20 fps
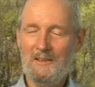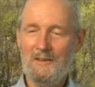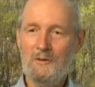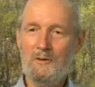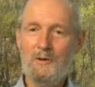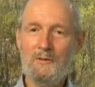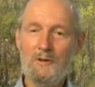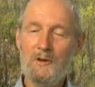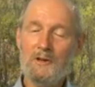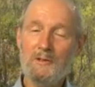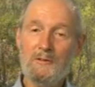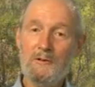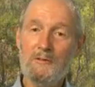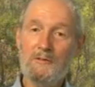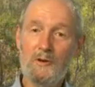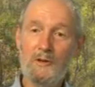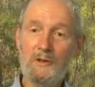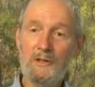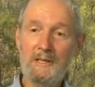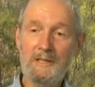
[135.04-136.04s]
We've worked for
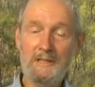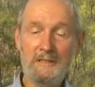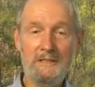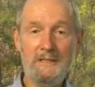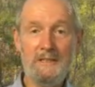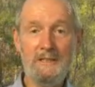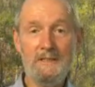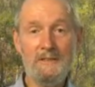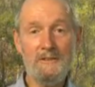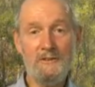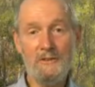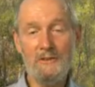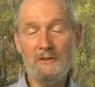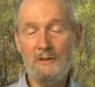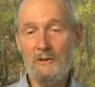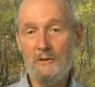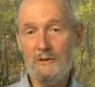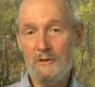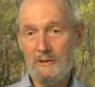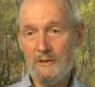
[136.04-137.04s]
14 years in the
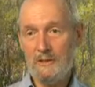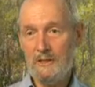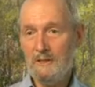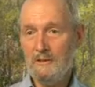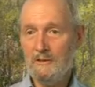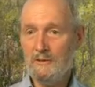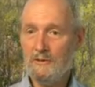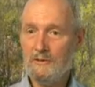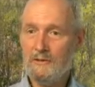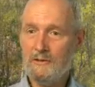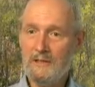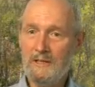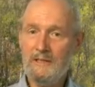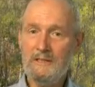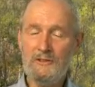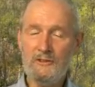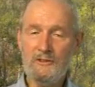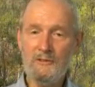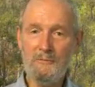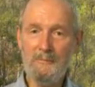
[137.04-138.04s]
Lurg Hills
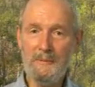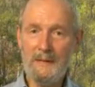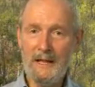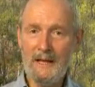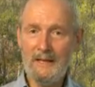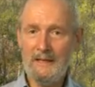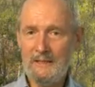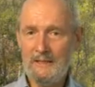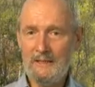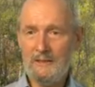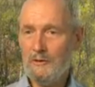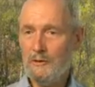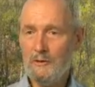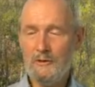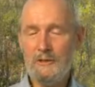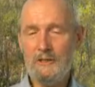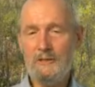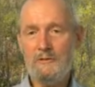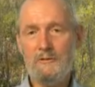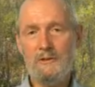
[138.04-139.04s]
east of Benalla in
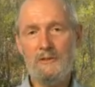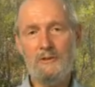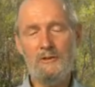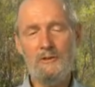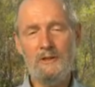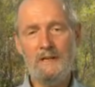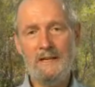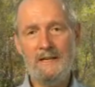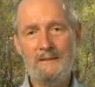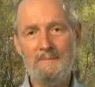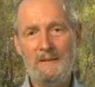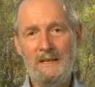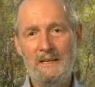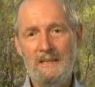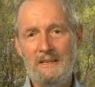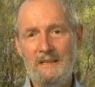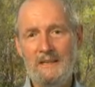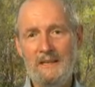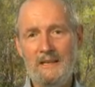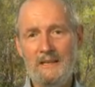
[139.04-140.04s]
northeast Victoria,
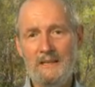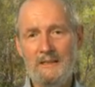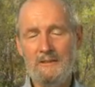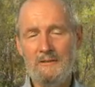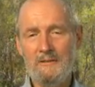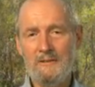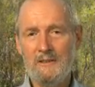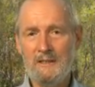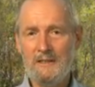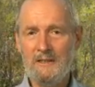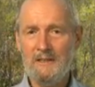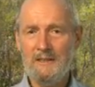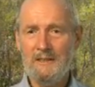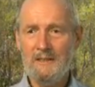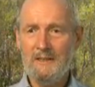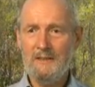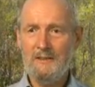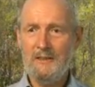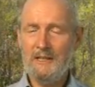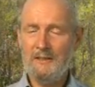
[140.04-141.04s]
and
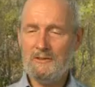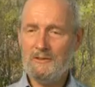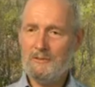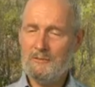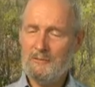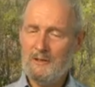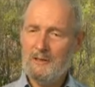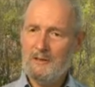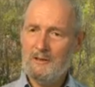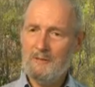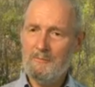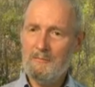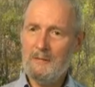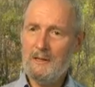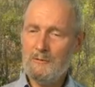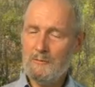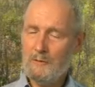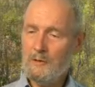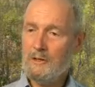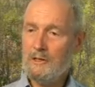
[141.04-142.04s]
that's
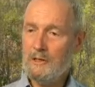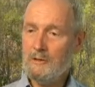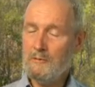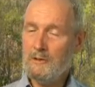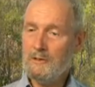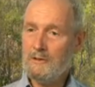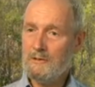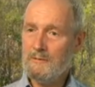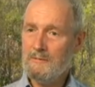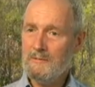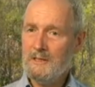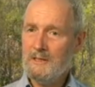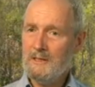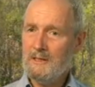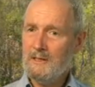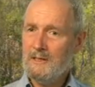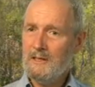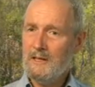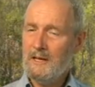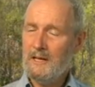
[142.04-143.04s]
meant working with
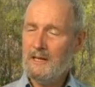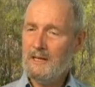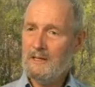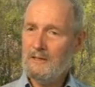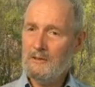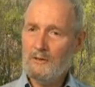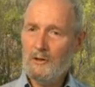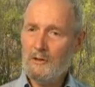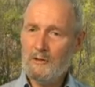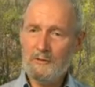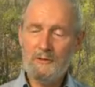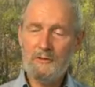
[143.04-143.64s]
a lot of